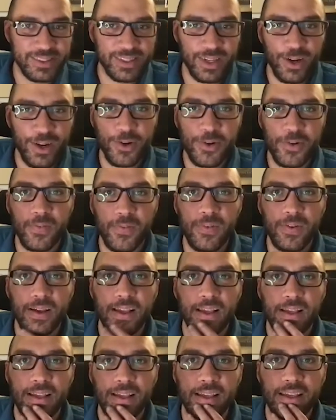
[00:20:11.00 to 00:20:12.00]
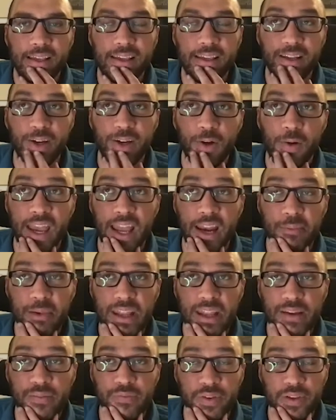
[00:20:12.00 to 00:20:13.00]
So, you know,
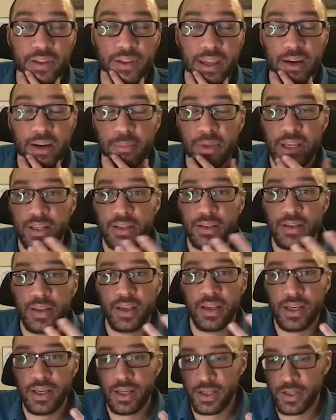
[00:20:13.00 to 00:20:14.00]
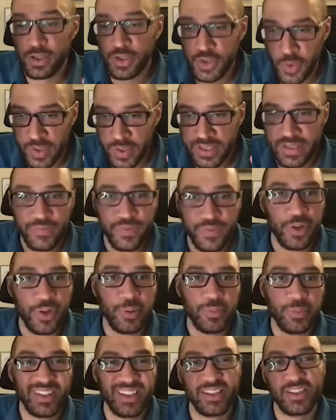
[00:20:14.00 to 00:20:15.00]
animated animated uh, shorts and
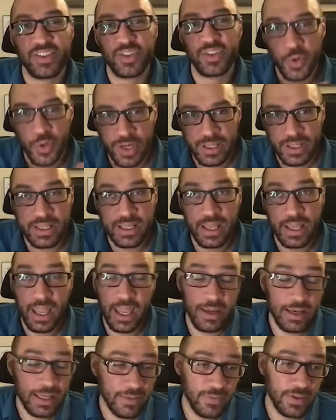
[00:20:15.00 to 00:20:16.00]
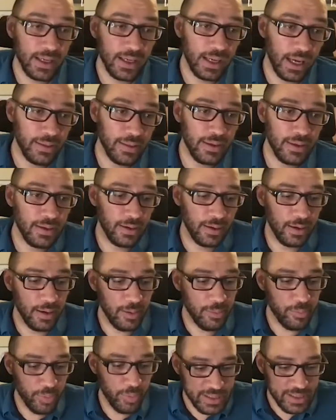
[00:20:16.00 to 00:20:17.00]
films historically, and even I think
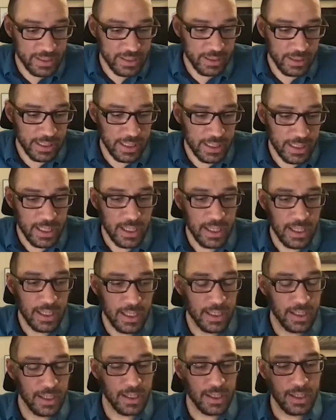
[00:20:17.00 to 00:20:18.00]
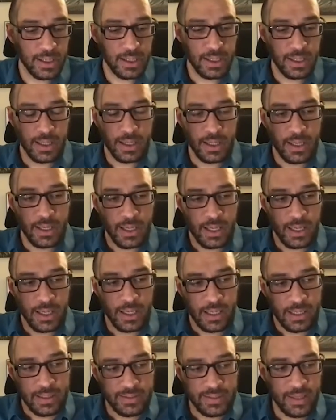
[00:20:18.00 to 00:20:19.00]
um, presently,
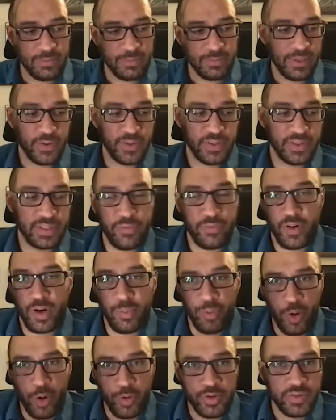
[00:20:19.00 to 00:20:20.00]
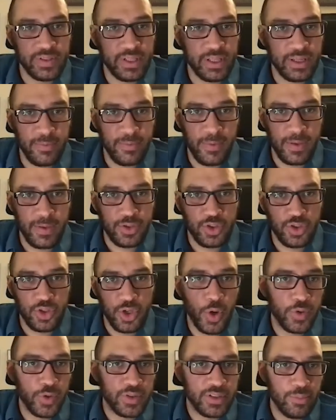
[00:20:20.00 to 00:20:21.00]
it seems like there's different approaches that that
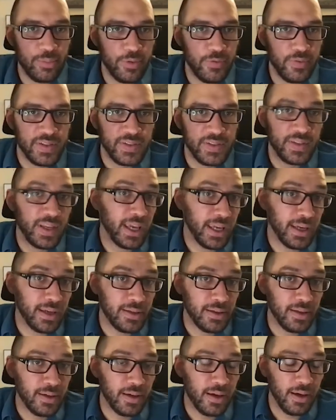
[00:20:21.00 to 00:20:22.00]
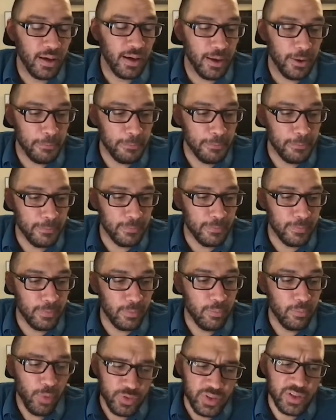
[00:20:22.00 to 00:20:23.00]
shows and movies take. Um,
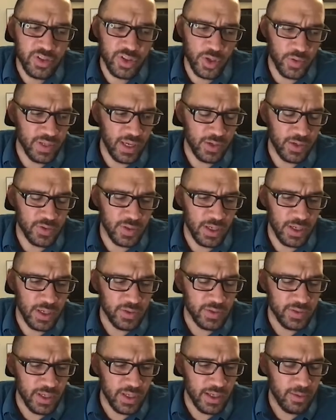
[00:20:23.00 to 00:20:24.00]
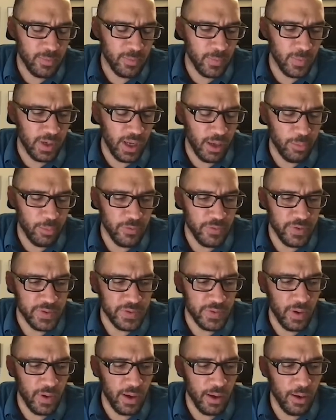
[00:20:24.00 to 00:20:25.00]
mostly shows, actually, I should say, not
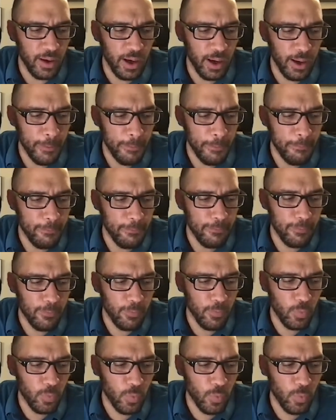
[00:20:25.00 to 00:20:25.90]
movies. Um,